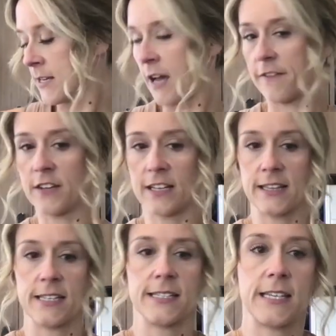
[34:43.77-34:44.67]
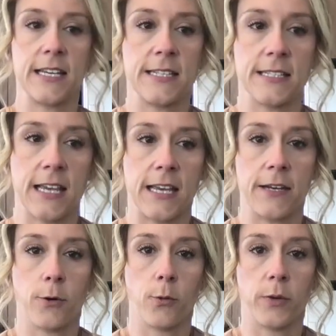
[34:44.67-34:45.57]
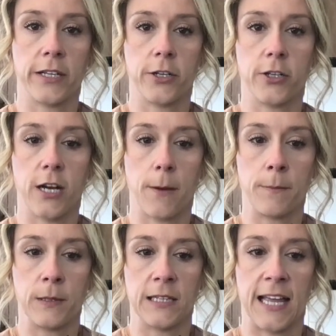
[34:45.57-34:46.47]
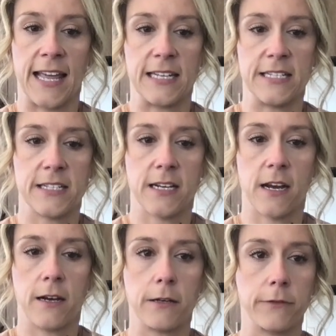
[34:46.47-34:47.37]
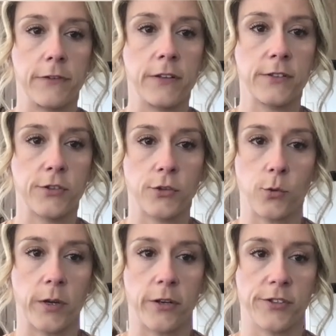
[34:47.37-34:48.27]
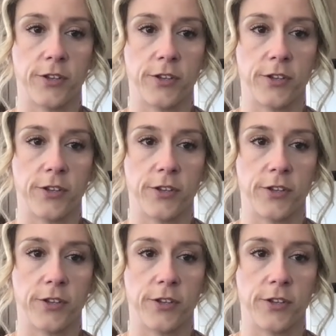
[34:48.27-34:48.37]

I feel like this is a really good blend of soil.